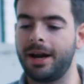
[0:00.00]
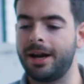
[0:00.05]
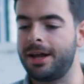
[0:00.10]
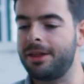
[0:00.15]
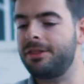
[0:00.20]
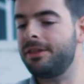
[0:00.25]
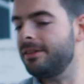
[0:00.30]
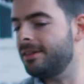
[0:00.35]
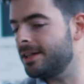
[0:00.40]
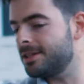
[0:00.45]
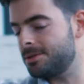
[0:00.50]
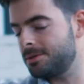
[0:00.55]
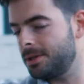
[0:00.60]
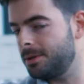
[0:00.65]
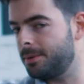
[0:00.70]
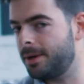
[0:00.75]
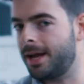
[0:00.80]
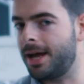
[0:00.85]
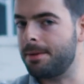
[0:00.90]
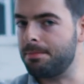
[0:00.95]
And I think that's
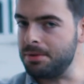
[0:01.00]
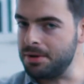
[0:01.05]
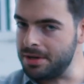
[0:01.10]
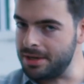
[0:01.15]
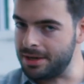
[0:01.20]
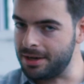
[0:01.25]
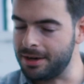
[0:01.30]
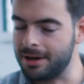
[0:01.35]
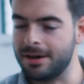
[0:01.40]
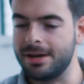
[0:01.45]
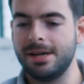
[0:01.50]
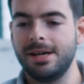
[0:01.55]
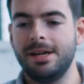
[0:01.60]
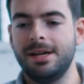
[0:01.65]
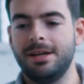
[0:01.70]
really what happened here.